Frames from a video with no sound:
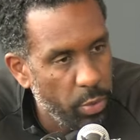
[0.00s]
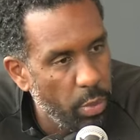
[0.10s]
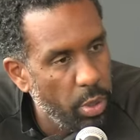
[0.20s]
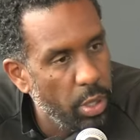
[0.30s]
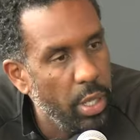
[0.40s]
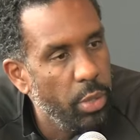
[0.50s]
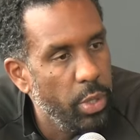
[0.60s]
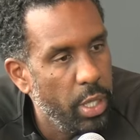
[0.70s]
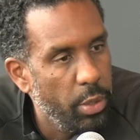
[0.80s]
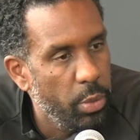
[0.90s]
with the ball and
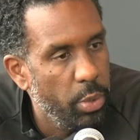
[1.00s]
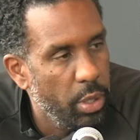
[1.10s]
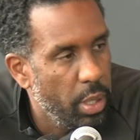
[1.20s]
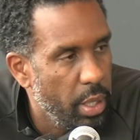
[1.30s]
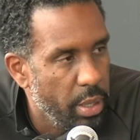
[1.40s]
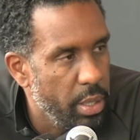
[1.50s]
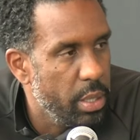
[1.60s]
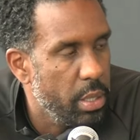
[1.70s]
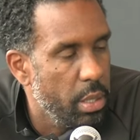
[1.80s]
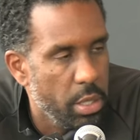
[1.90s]
without the ball. And
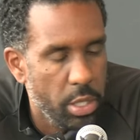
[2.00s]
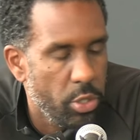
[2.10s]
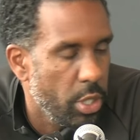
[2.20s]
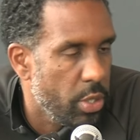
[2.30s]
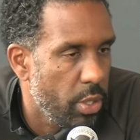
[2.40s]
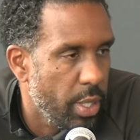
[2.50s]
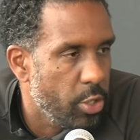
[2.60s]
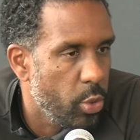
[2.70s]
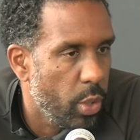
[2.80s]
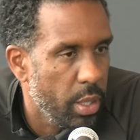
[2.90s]
this is just an
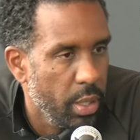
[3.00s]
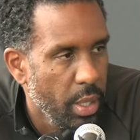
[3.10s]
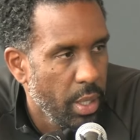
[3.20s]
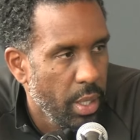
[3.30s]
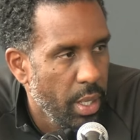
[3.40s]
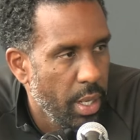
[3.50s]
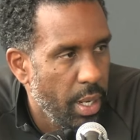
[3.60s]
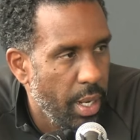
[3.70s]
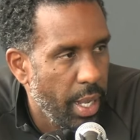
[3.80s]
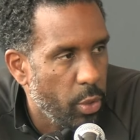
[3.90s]
extra,
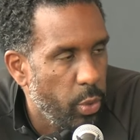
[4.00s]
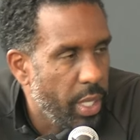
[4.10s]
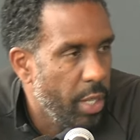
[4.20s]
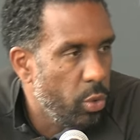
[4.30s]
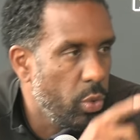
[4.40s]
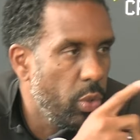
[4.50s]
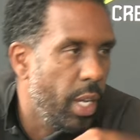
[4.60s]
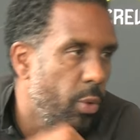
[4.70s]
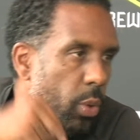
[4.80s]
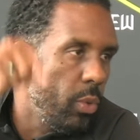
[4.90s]
like we can do,
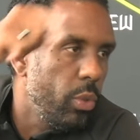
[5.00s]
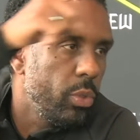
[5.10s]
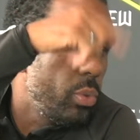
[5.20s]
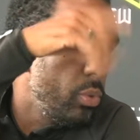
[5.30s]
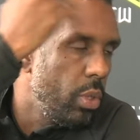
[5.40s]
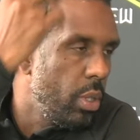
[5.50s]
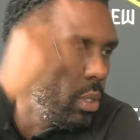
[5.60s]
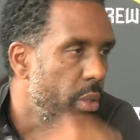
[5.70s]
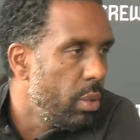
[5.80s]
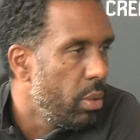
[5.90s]
like we want
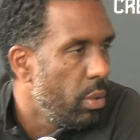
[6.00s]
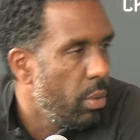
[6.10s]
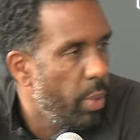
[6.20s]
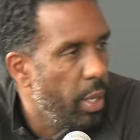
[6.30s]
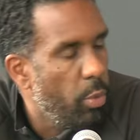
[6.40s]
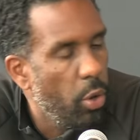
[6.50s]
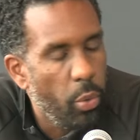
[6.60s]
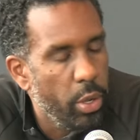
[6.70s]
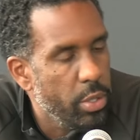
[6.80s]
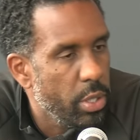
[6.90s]
to make more
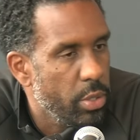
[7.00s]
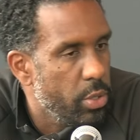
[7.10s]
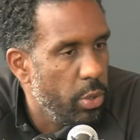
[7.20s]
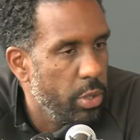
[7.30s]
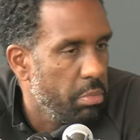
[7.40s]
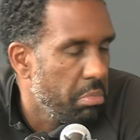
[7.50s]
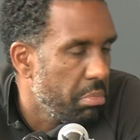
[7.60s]
runs and so on.